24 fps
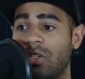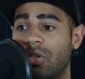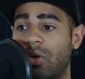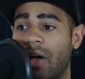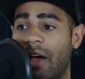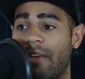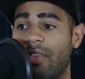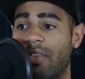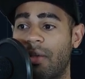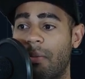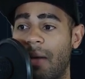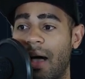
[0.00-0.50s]
You'll
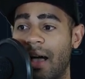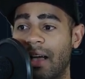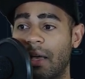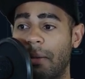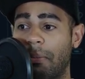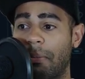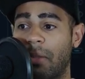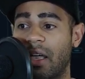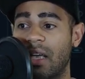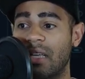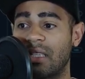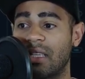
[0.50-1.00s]
have the
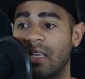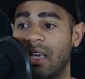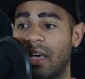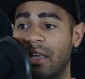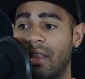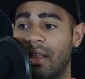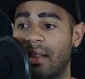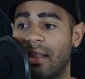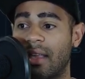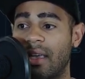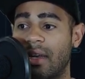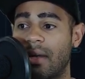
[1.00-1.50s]
marketplace here,
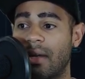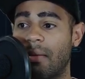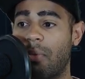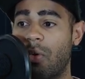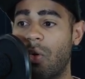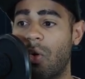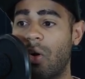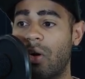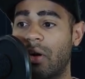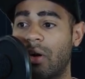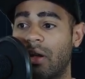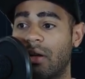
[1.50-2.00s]
the leaderboard,